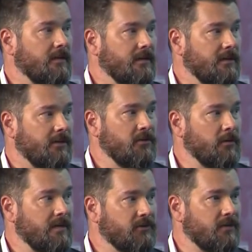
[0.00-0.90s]
Did you
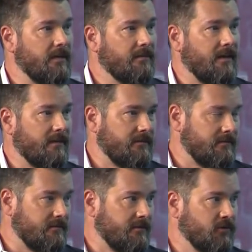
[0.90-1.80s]
initiate
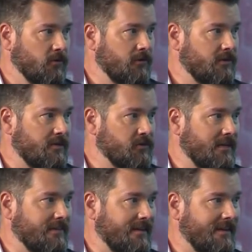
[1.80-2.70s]
that? Did George
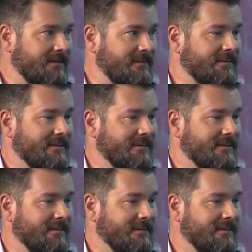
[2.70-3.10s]
initiate that?